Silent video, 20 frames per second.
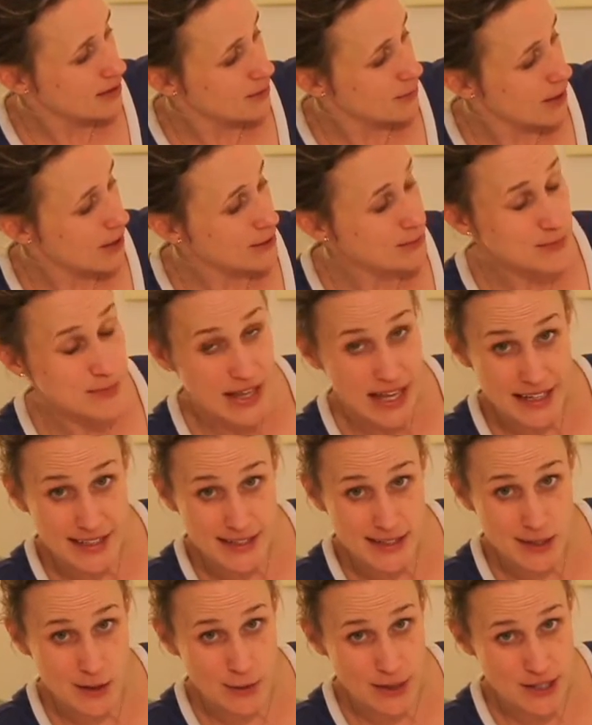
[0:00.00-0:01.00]
Well, that
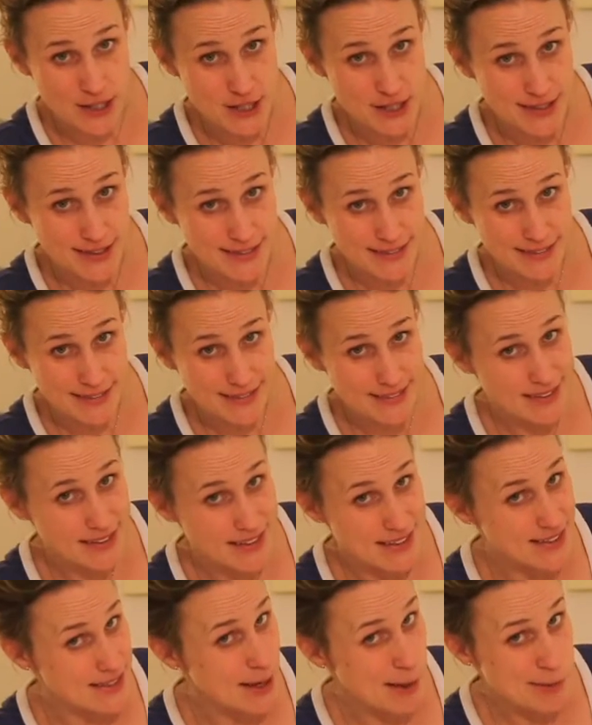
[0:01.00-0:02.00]
is the question.
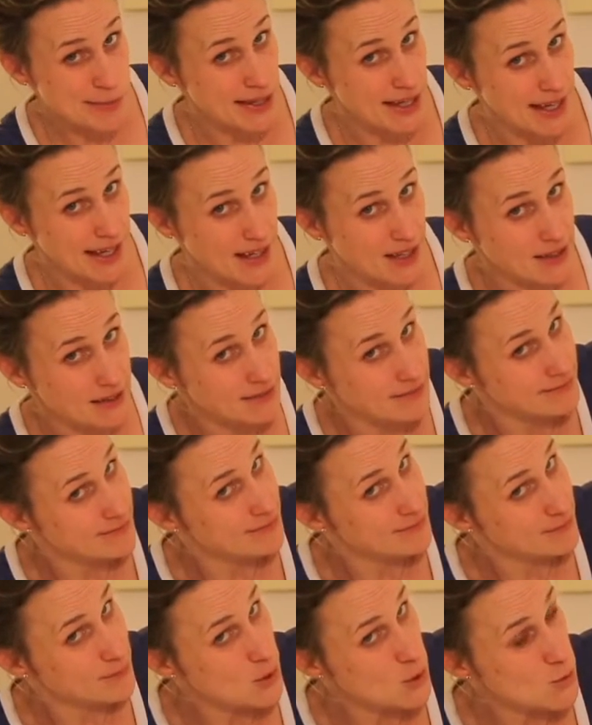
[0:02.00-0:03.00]
And someday,
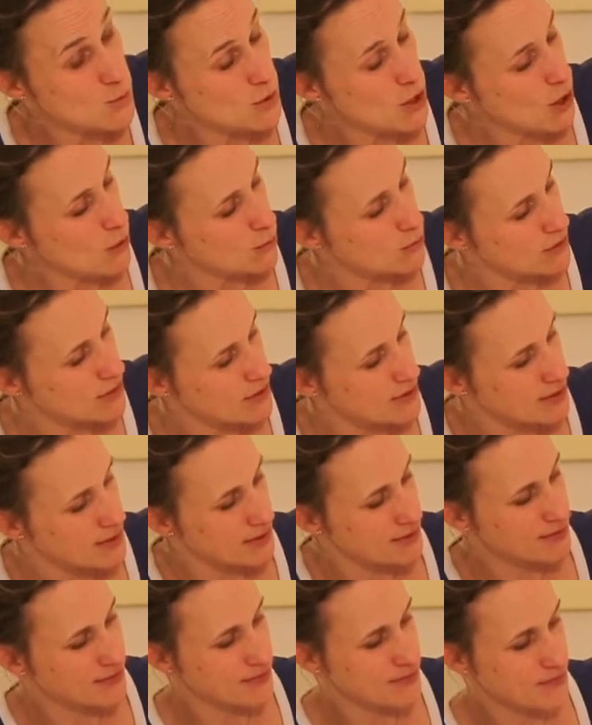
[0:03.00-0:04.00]
who knows?
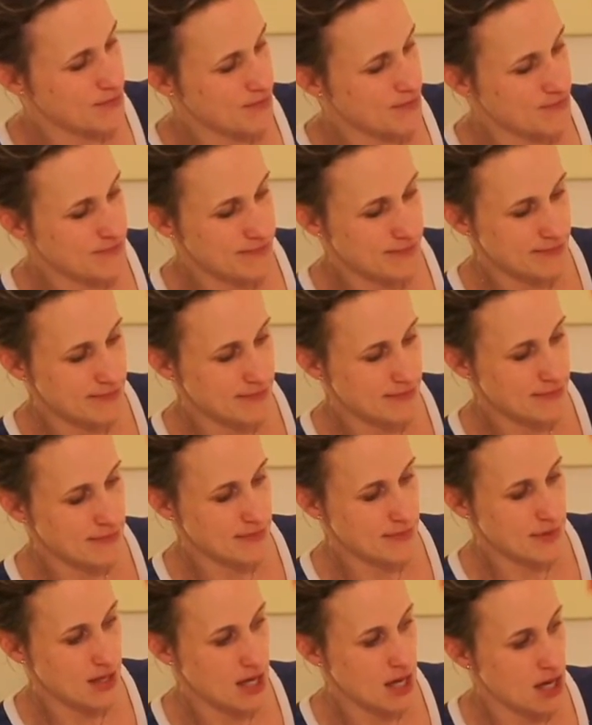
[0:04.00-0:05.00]

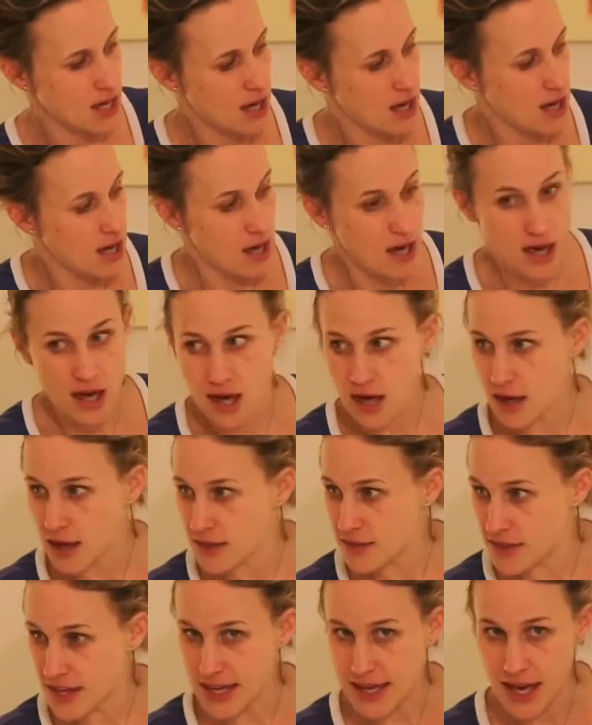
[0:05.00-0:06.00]
The
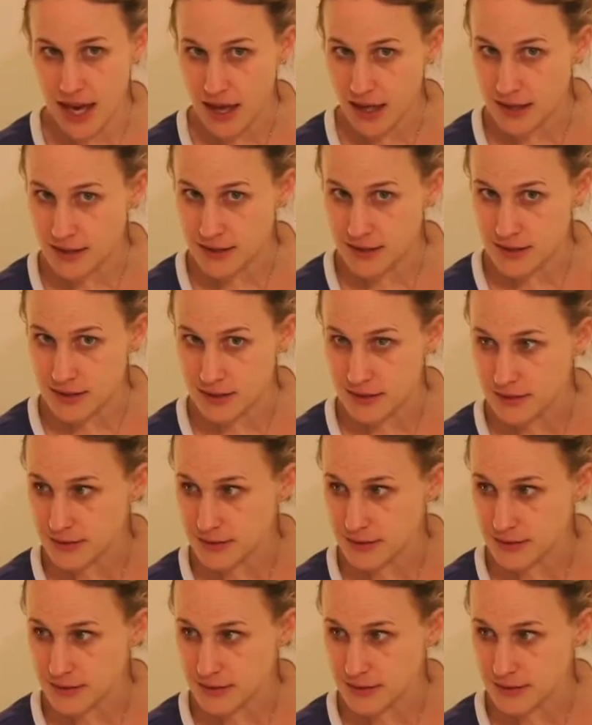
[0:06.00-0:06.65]
end.